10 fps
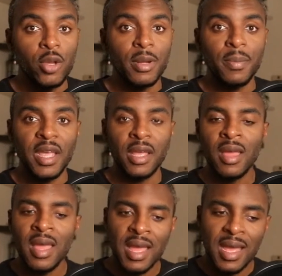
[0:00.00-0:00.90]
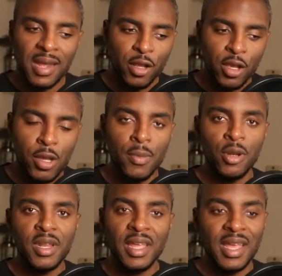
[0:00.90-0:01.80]
being in a
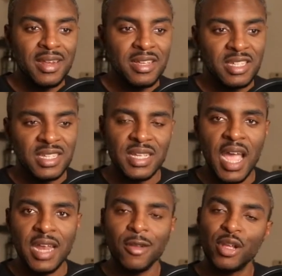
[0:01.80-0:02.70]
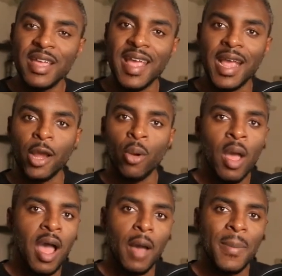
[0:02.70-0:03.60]
community, in a society, to care
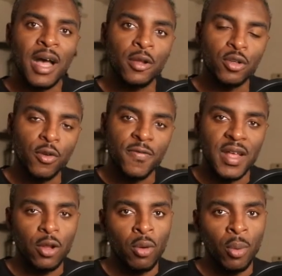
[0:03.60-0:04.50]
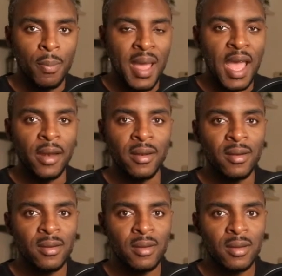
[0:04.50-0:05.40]
about your fellow man,
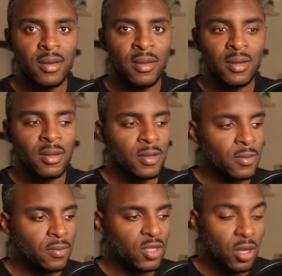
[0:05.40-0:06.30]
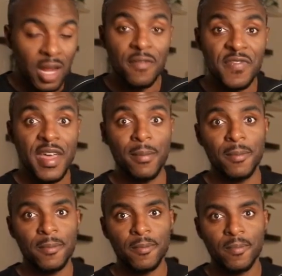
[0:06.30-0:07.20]
to love them.
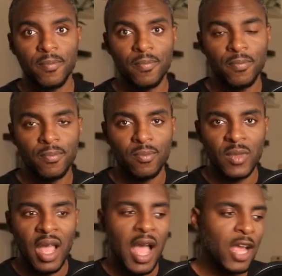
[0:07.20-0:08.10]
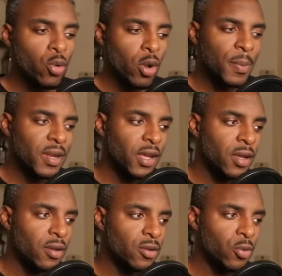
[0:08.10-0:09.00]
I grew up in a
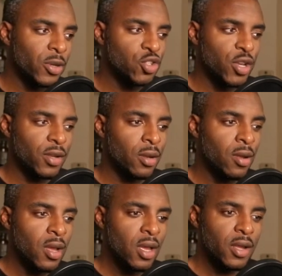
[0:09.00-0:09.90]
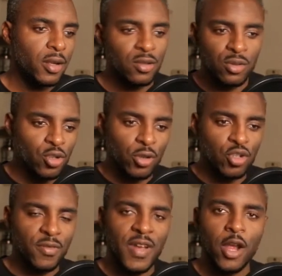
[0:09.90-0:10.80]
church
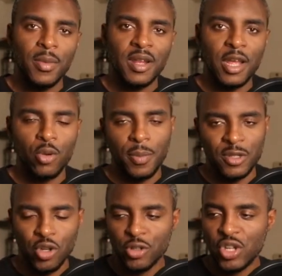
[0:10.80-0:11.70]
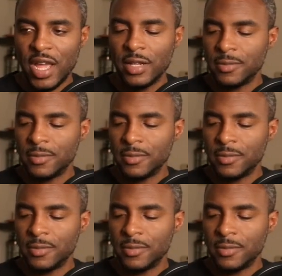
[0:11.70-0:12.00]
environment. I grew up in church, and